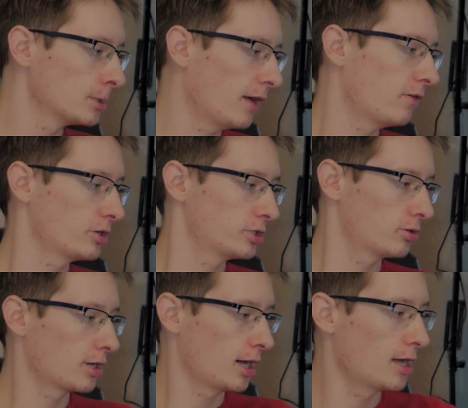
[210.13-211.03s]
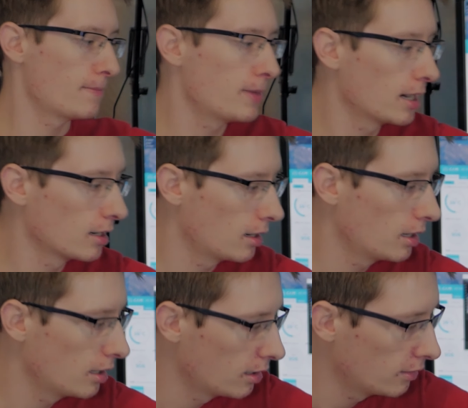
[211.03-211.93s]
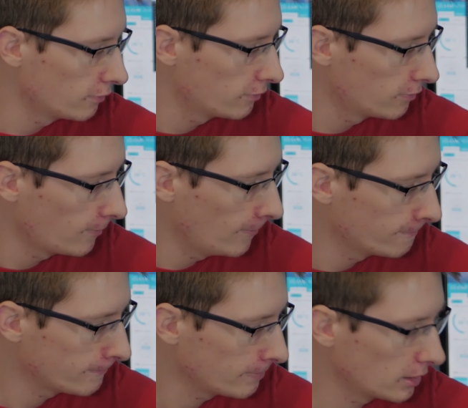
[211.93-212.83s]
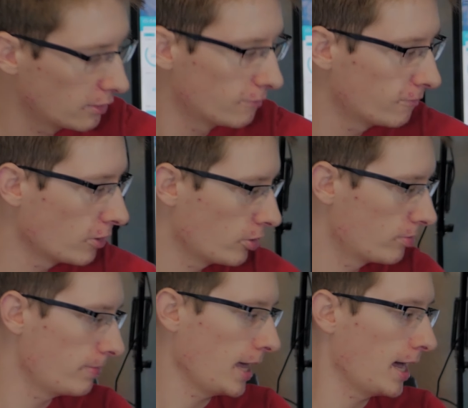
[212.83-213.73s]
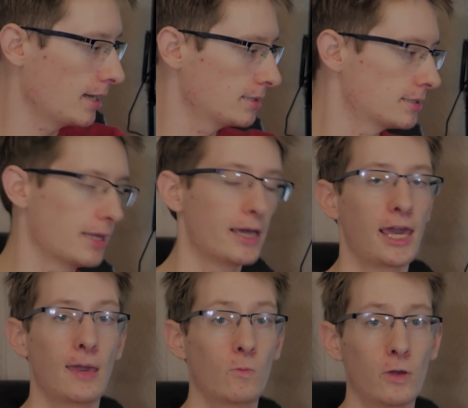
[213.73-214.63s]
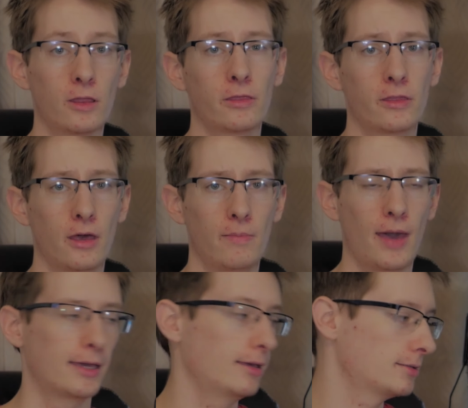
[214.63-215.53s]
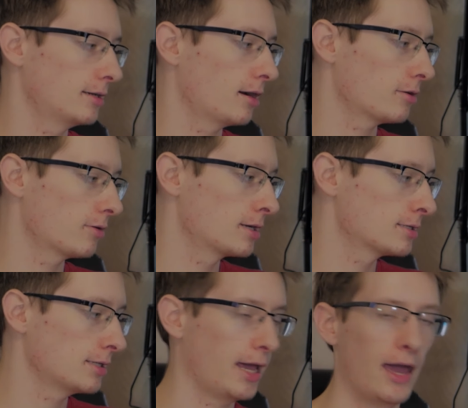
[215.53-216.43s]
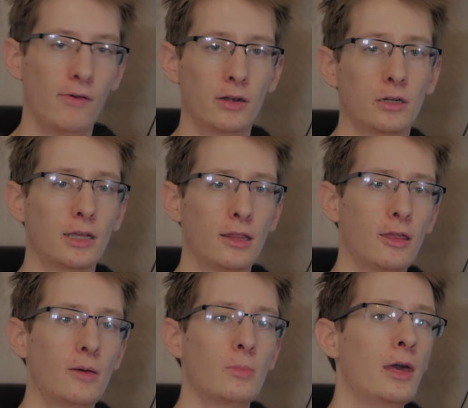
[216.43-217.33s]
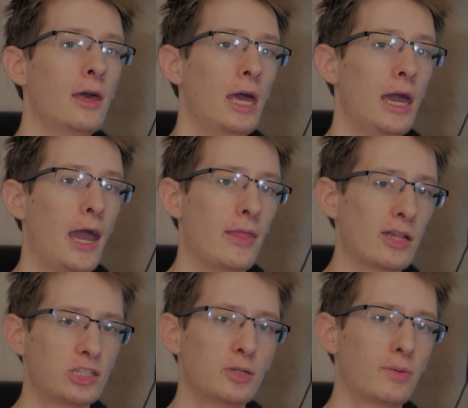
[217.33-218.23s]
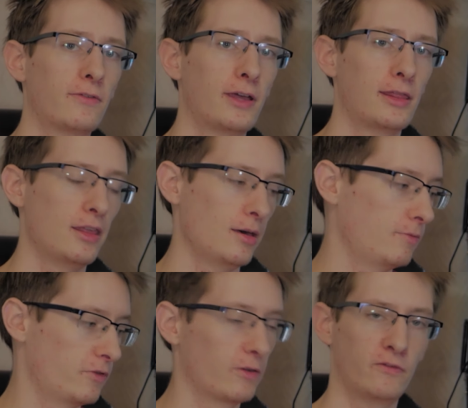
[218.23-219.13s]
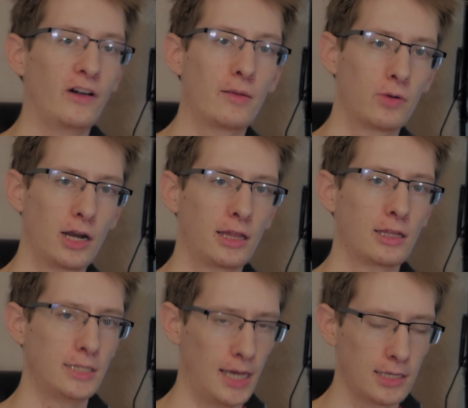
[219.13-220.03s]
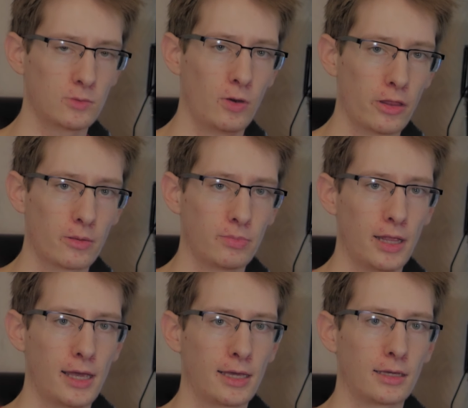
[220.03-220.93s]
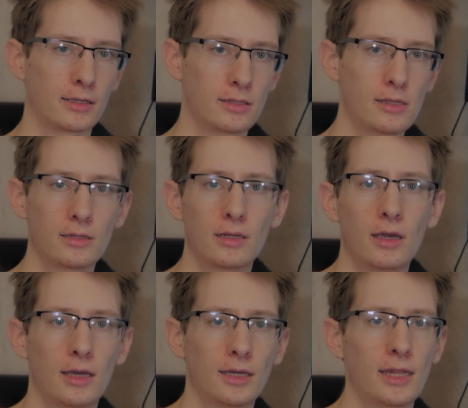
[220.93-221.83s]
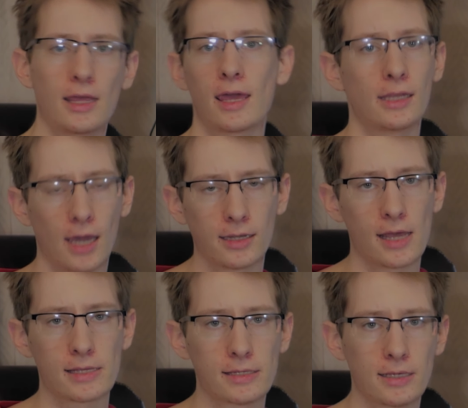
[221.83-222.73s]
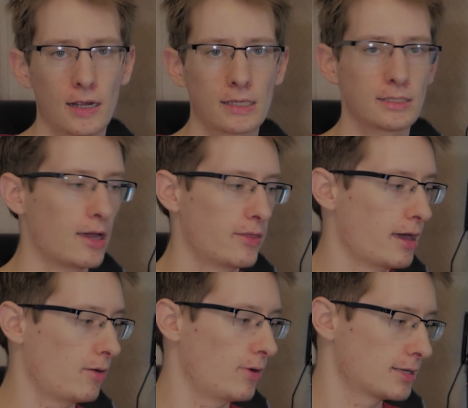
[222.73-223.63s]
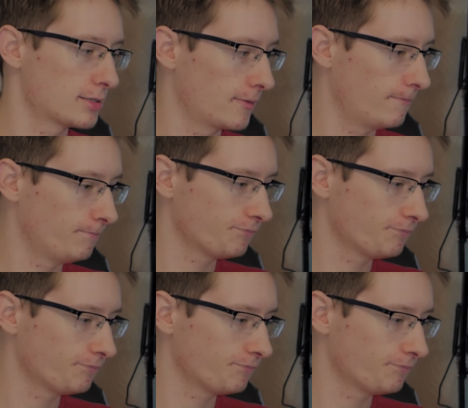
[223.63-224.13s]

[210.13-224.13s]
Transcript: I've also got a pair of foam pads that came with the Mackie CR3s that I have underneath them, and that's to prevent them from vibrating the desk while they're playing, getting any unnecessary sound that ways.